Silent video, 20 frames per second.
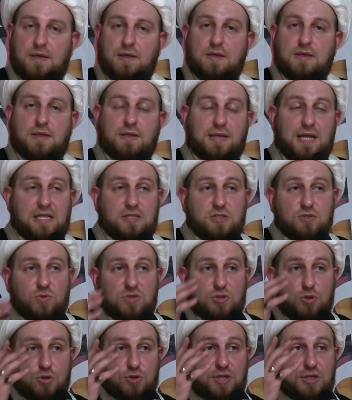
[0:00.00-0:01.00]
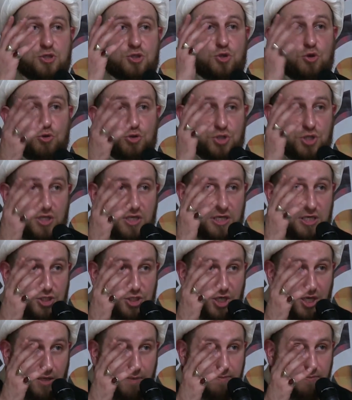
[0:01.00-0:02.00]
That is what's called the social
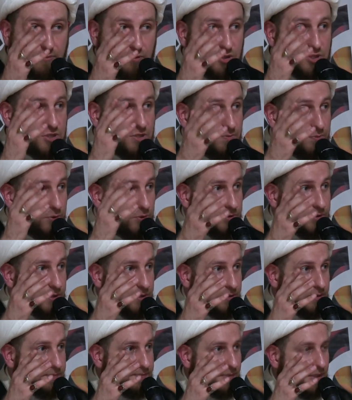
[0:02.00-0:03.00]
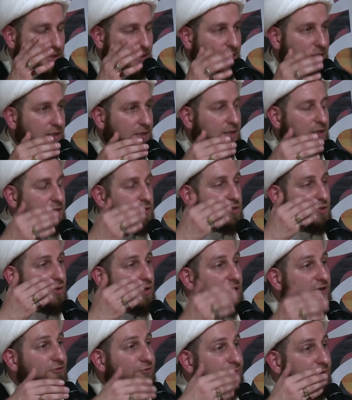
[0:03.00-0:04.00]
hijab, which is important. So
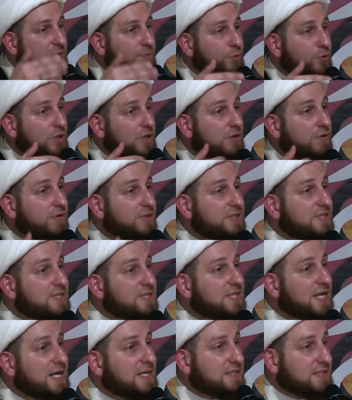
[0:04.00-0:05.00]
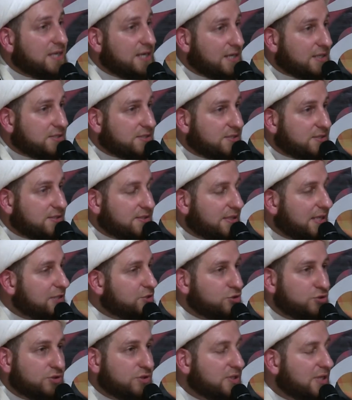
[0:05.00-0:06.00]
if people criticize us, that
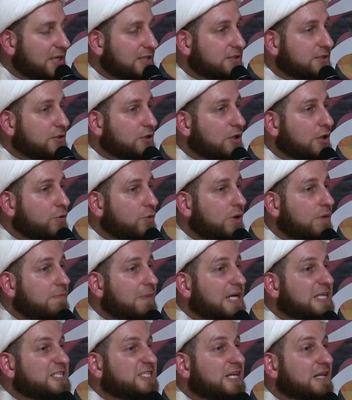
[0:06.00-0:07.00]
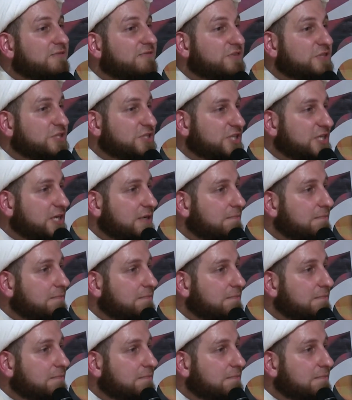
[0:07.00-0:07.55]
should not lower my self-esteem.